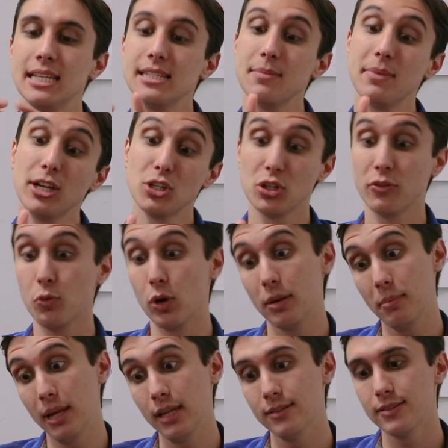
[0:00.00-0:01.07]
Somebody should have
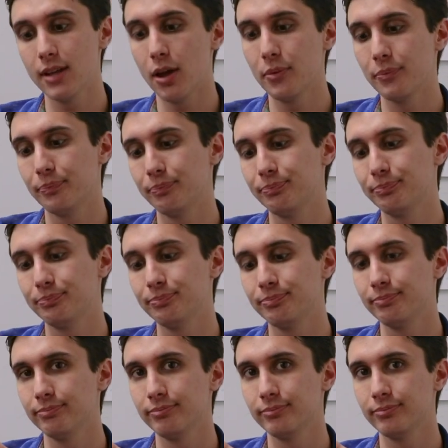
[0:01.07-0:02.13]
warned me, so.
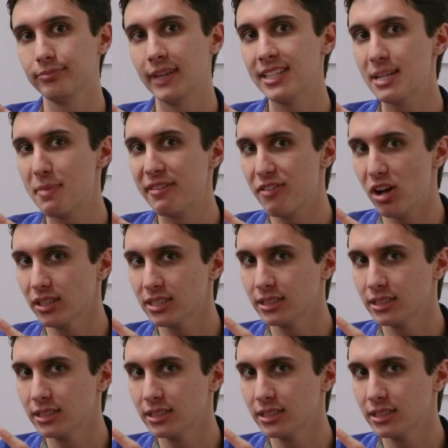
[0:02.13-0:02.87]
It's not my fault.